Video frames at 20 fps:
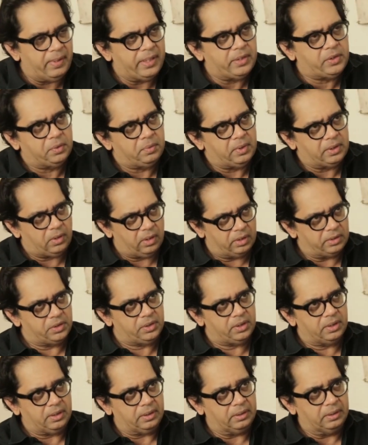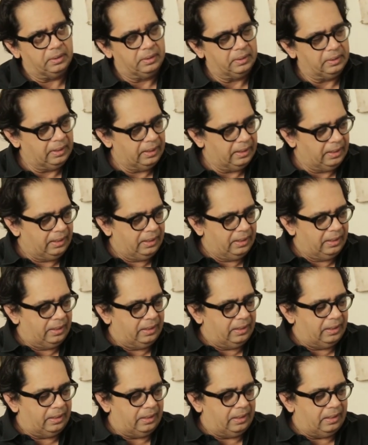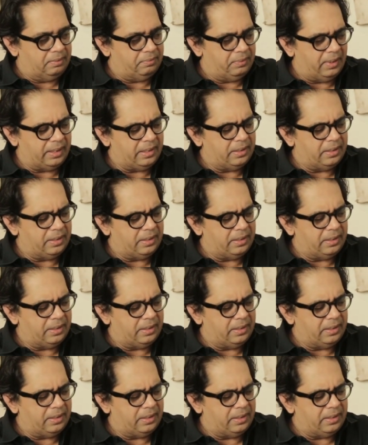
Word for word: Beethoven concert, and we're